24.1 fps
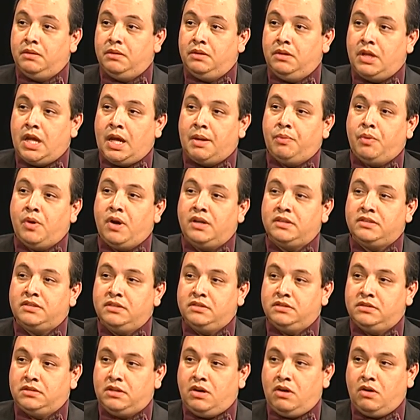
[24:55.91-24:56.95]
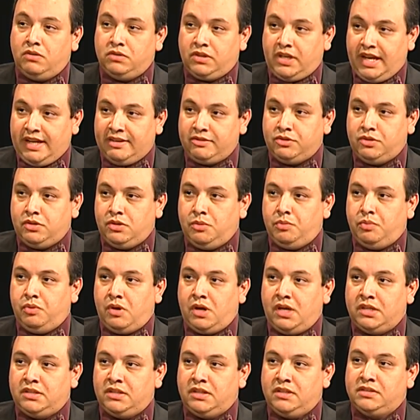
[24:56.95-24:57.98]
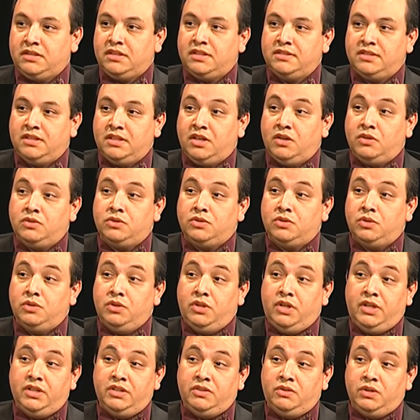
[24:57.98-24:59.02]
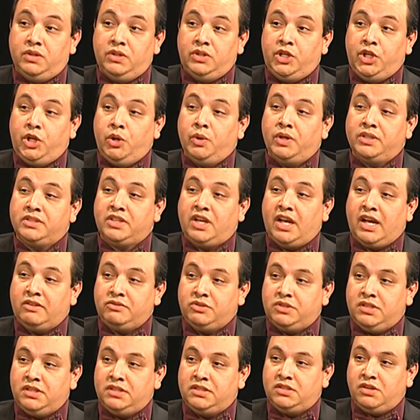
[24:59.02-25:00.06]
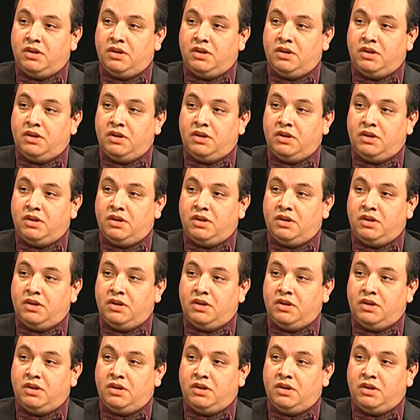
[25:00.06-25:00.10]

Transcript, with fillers: that process called consular process because it goes through the U, U.S. consulate's